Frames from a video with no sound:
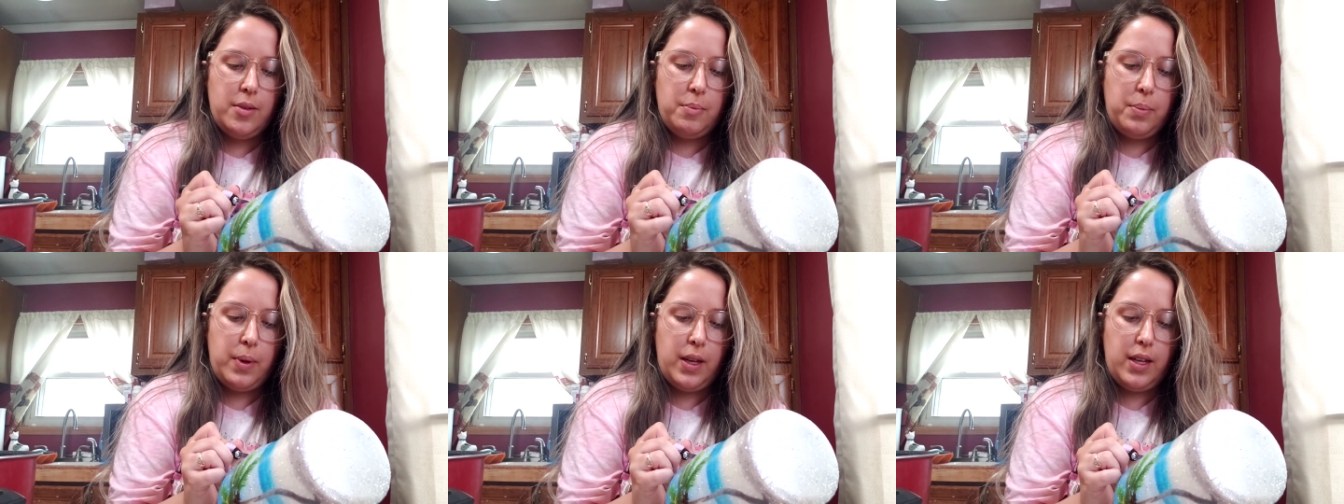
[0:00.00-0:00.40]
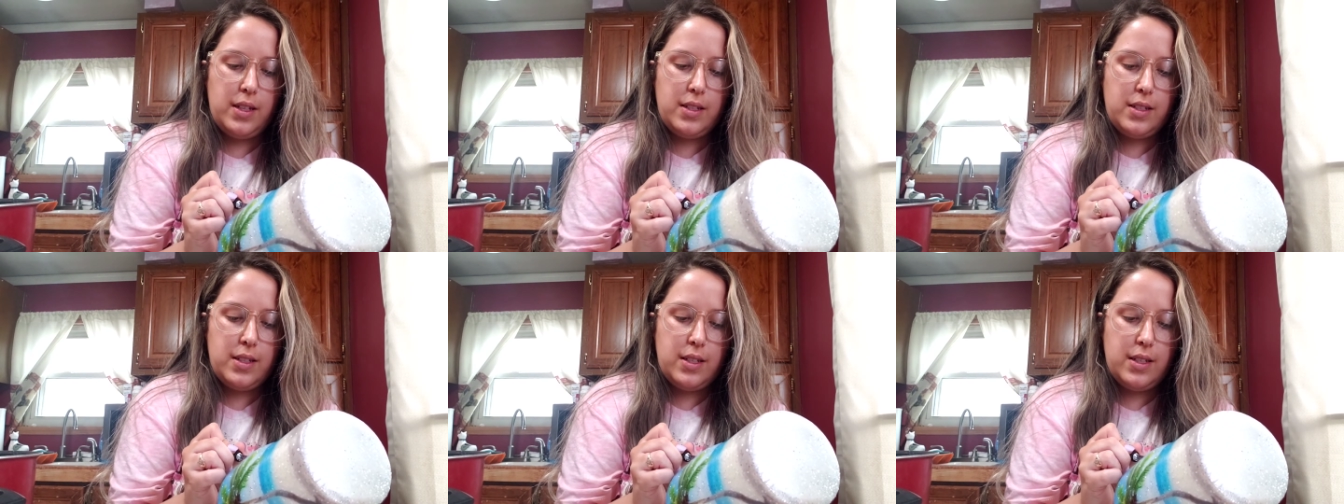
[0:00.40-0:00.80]

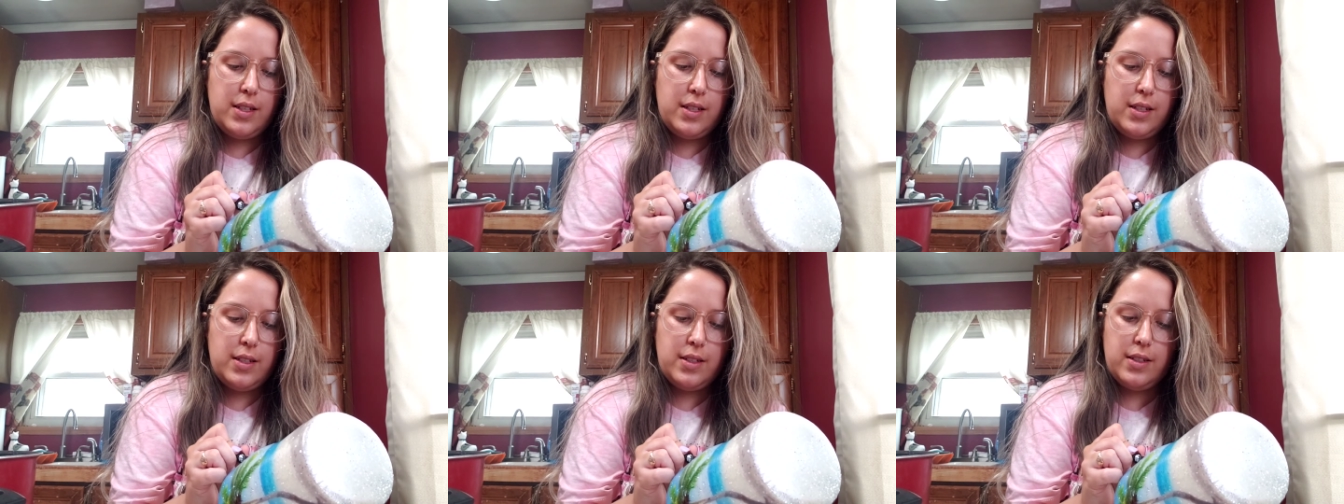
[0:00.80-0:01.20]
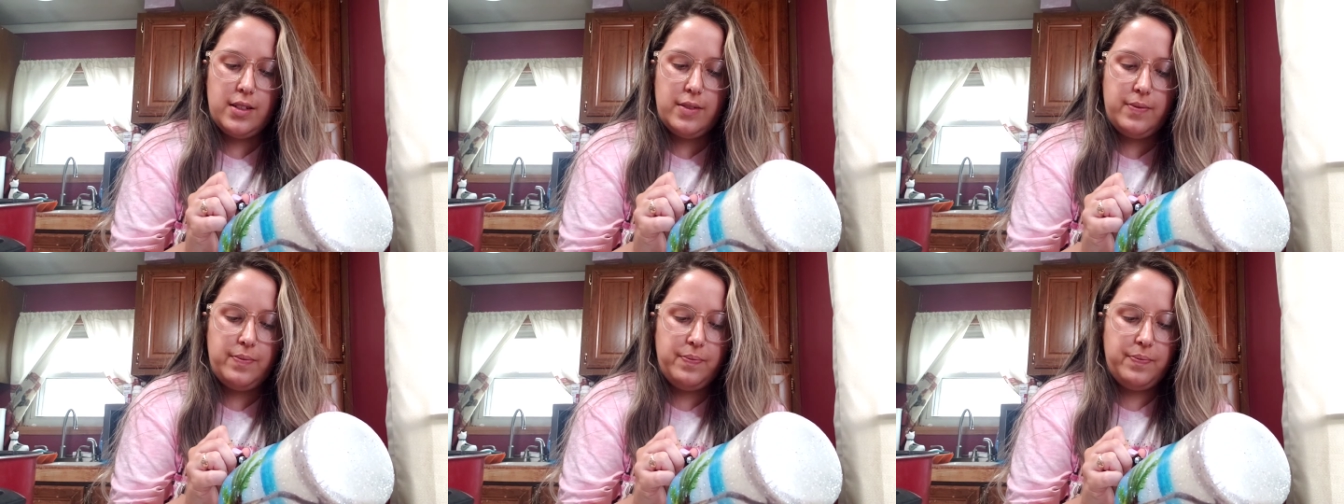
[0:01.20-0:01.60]
But,
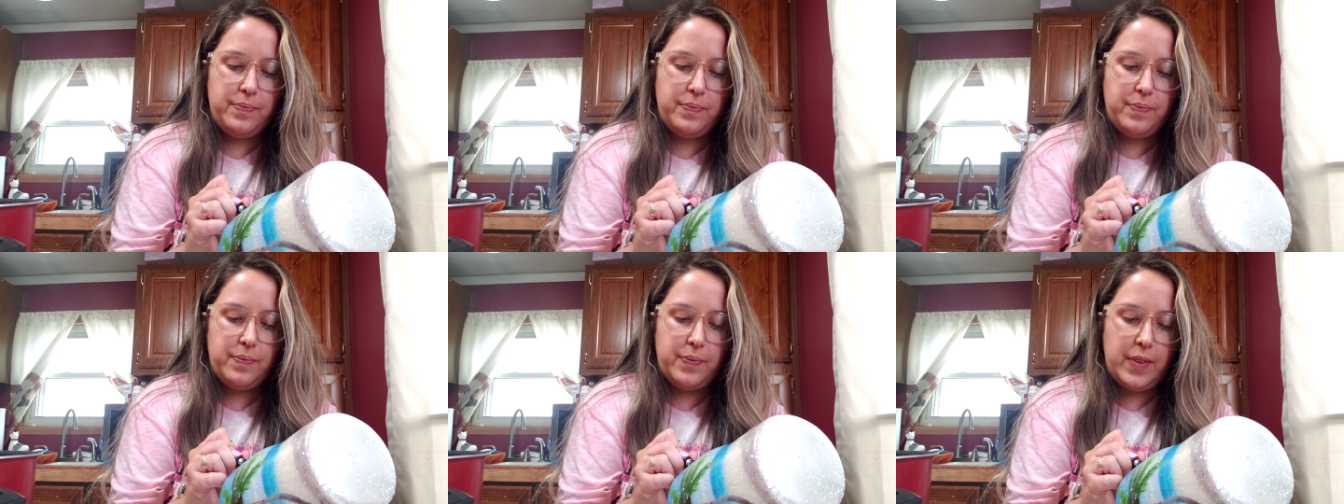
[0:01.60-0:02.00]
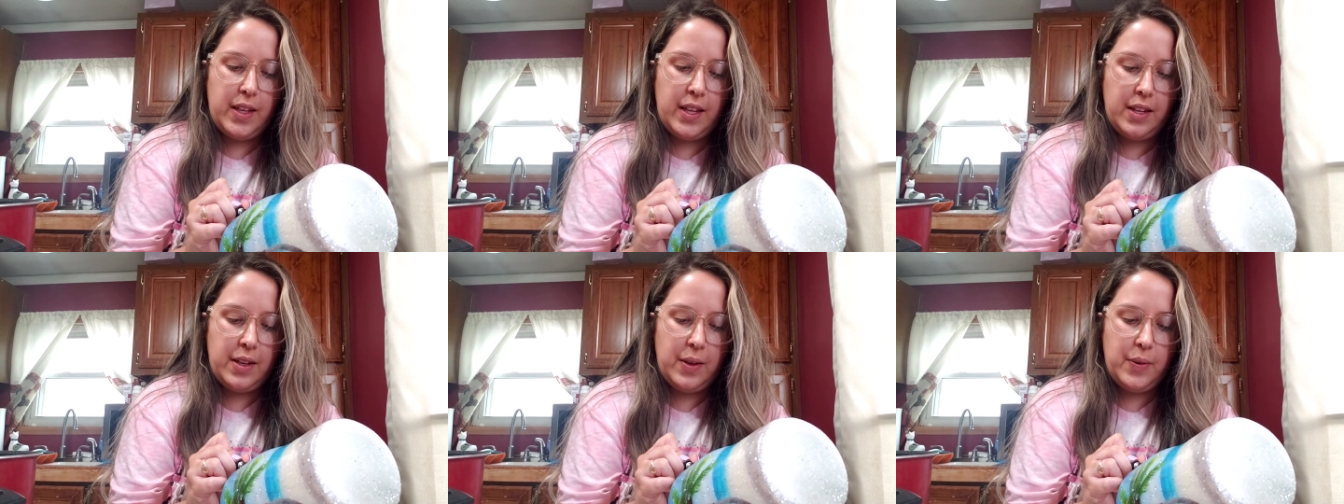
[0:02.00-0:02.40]

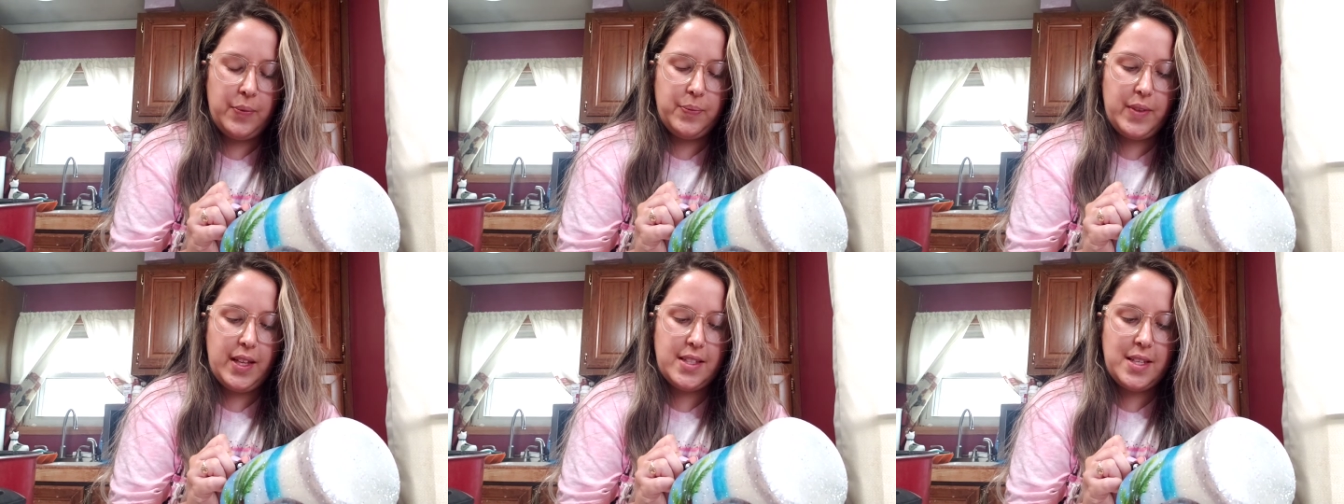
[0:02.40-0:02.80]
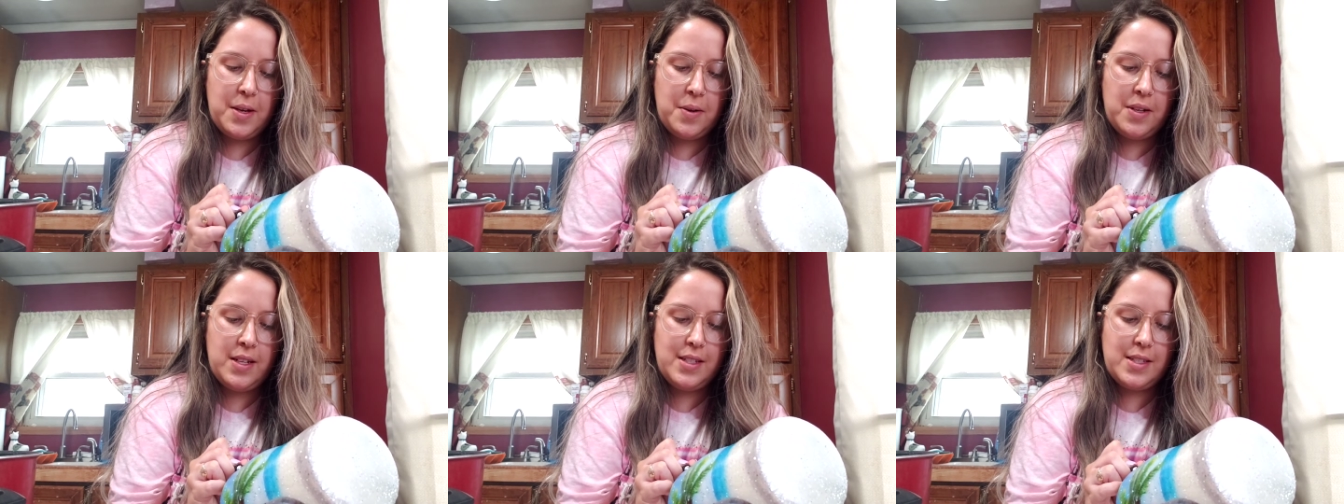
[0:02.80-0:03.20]
you know, that's how
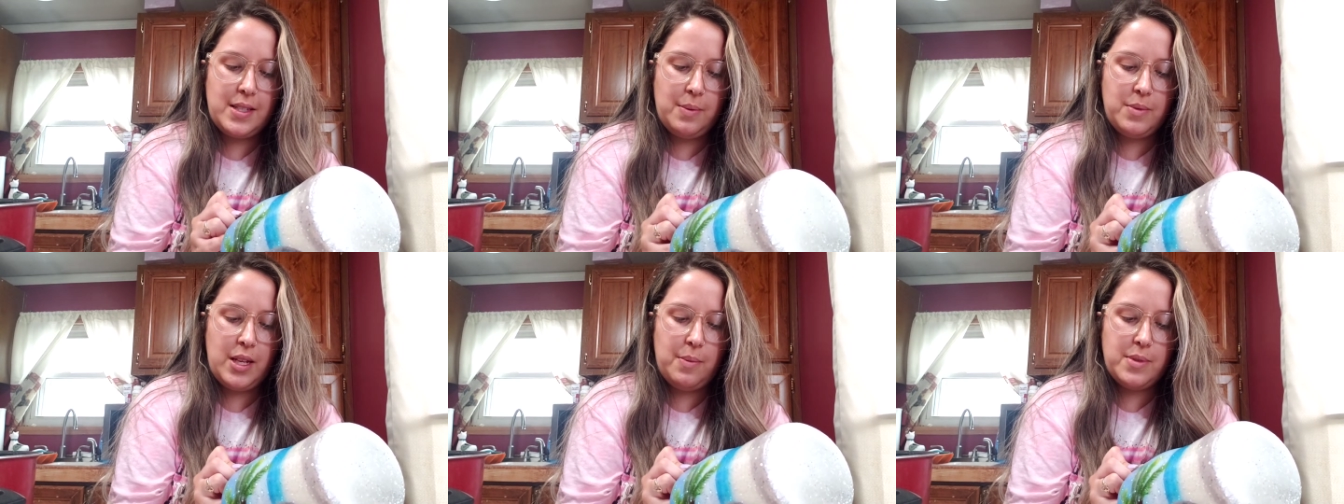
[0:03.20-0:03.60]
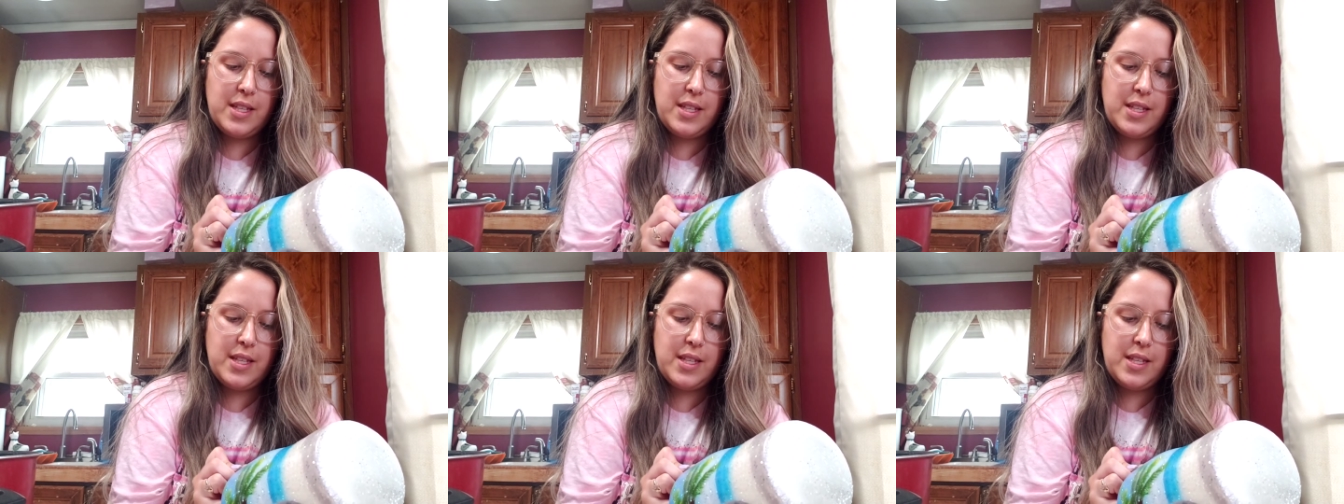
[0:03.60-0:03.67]
it is sometimes.